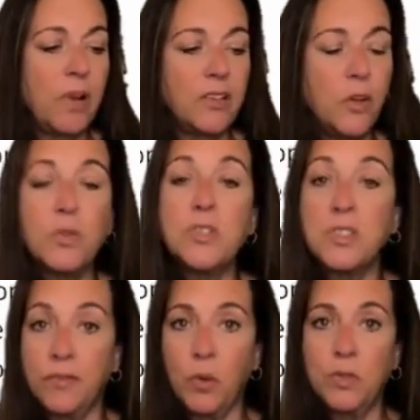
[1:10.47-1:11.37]
prognosis
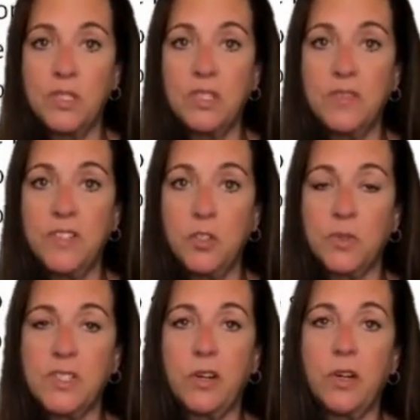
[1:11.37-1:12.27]
of those
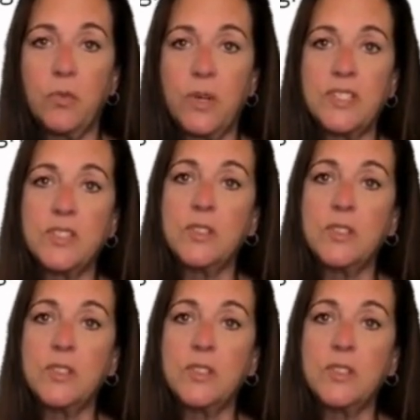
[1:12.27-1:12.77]
individuals that are at risk.